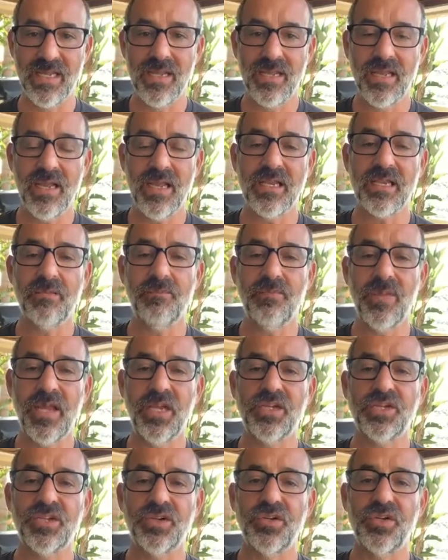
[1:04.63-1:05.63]
and to
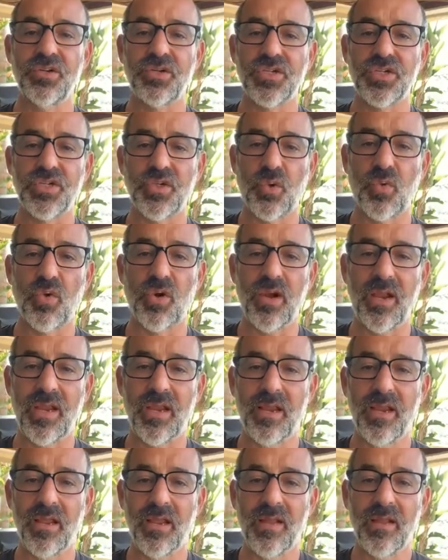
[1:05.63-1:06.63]
make sure you're
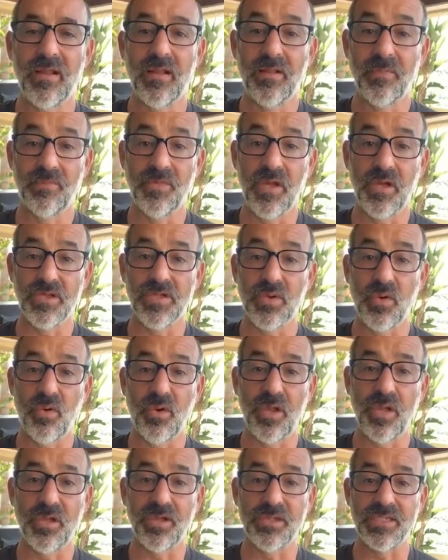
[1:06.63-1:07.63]
storing those
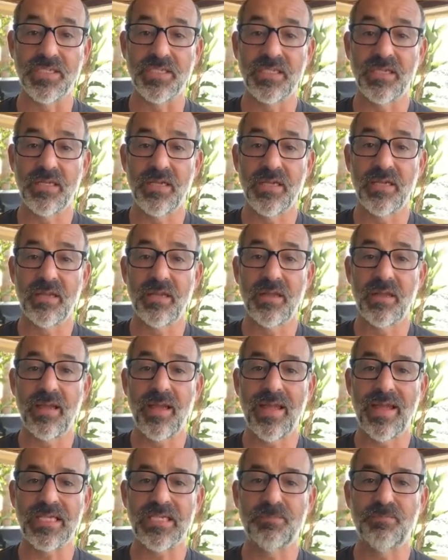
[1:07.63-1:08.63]
oils
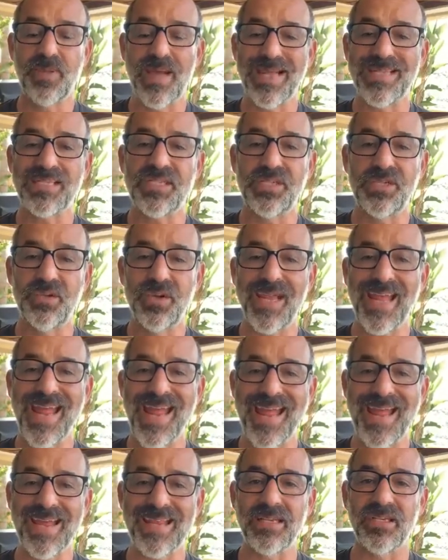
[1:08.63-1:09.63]
as best you
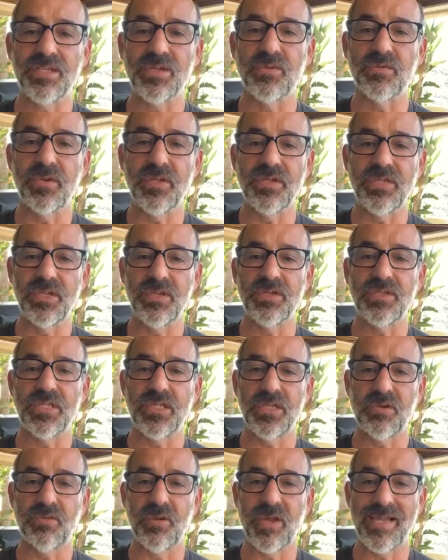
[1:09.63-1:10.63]
can to reduce
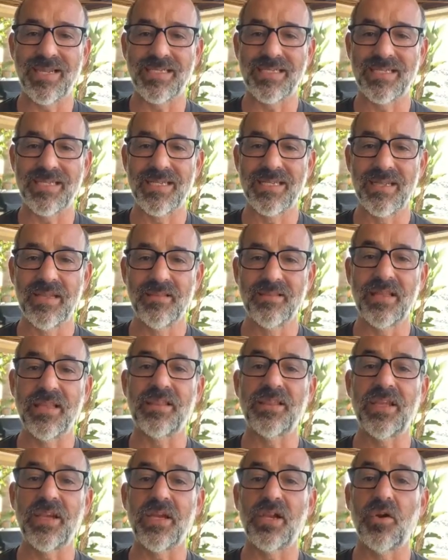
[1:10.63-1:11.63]
the risk
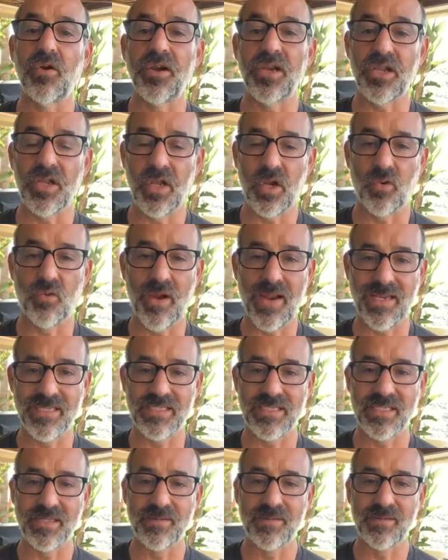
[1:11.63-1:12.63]
that they're going to go
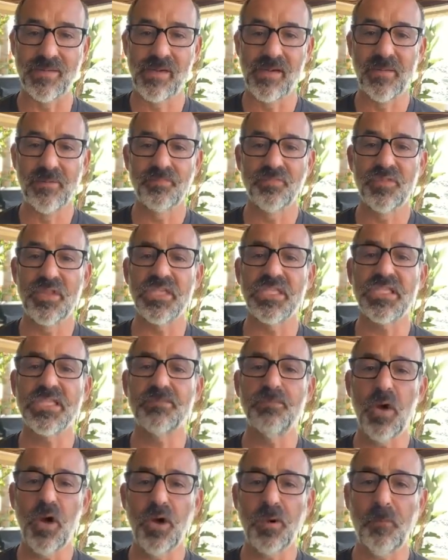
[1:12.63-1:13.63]
rancid. The
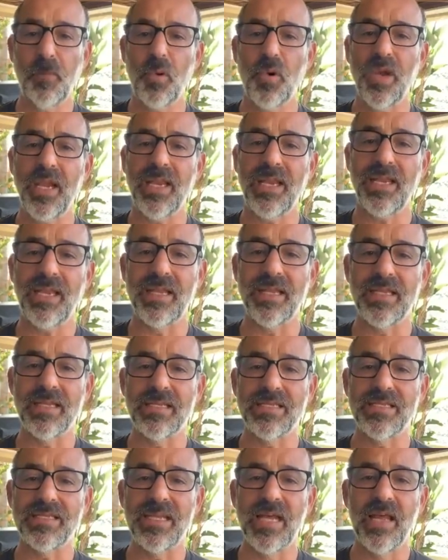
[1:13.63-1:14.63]
smoke point
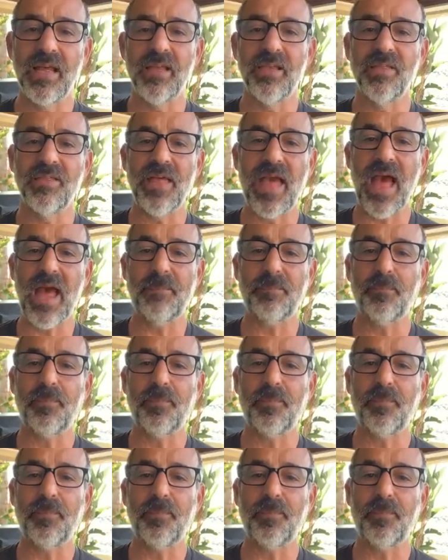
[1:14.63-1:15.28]
is that